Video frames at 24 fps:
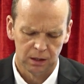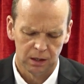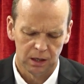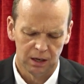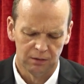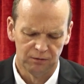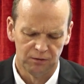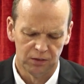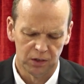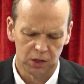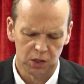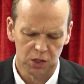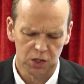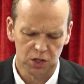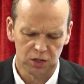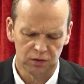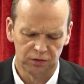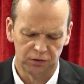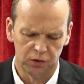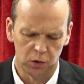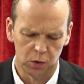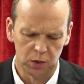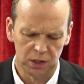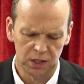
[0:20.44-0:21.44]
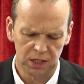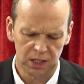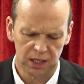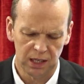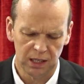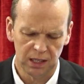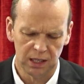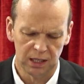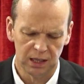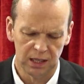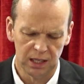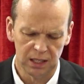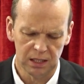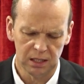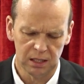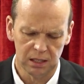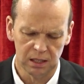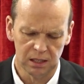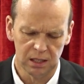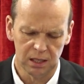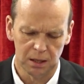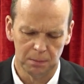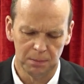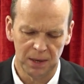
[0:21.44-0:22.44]
and verse 14. And this
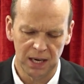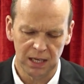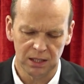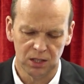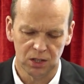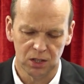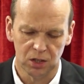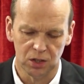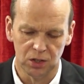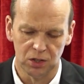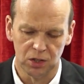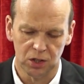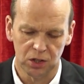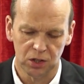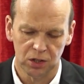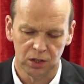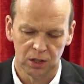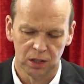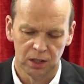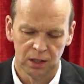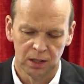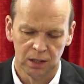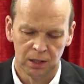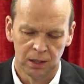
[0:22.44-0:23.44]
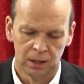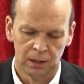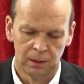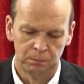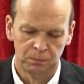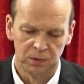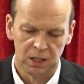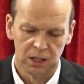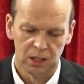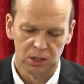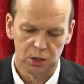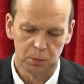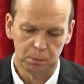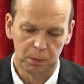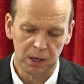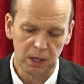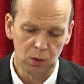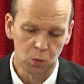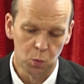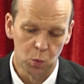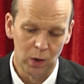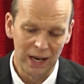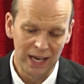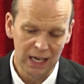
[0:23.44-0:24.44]
is a message that's
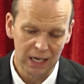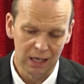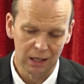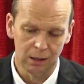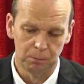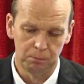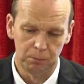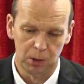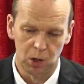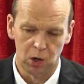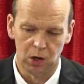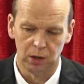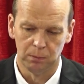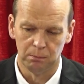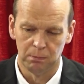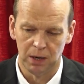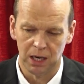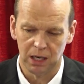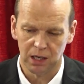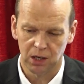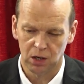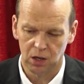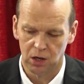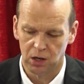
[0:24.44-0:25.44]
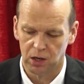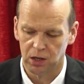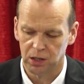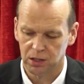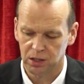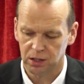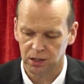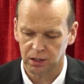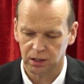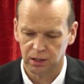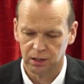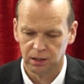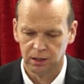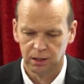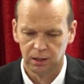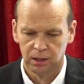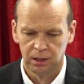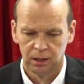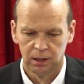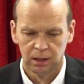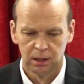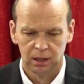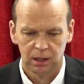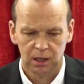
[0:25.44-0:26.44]
been weighing upon my heart.
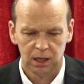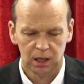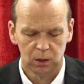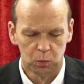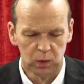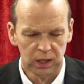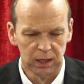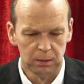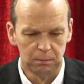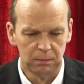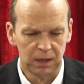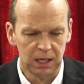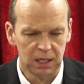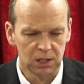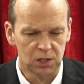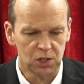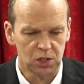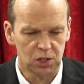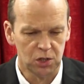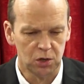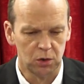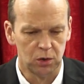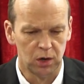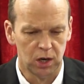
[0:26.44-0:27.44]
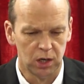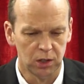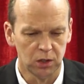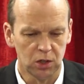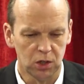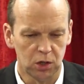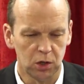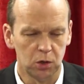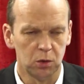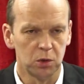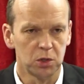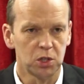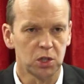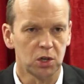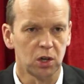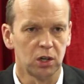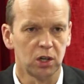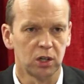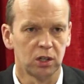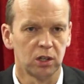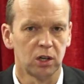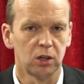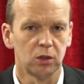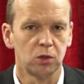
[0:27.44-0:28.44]
I want to minister unto you. It's got
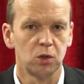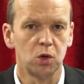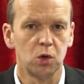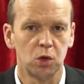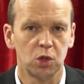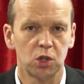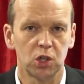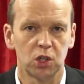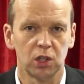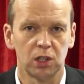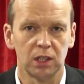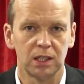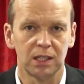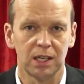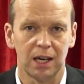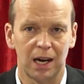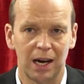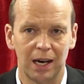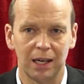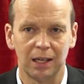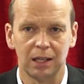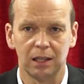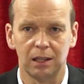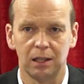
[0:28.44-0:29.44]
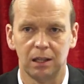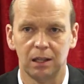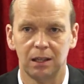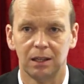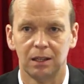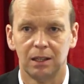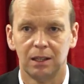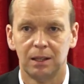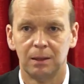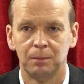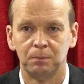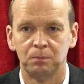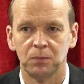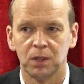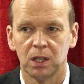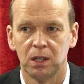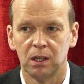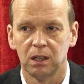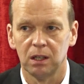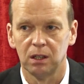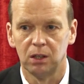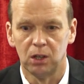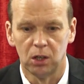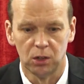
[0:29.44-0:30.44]
an unusual title
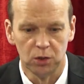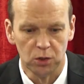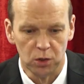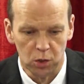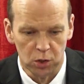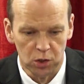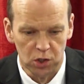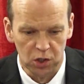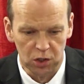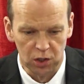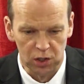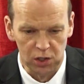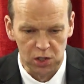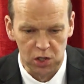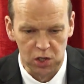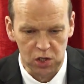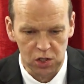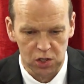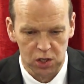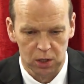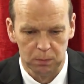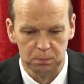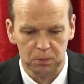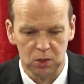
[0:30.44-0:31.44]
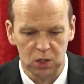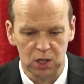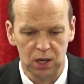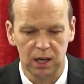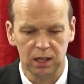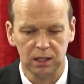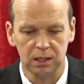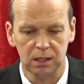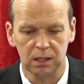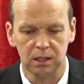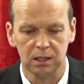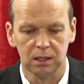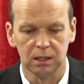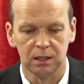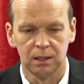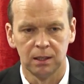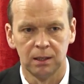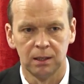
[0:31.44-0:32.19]
an unusual subject,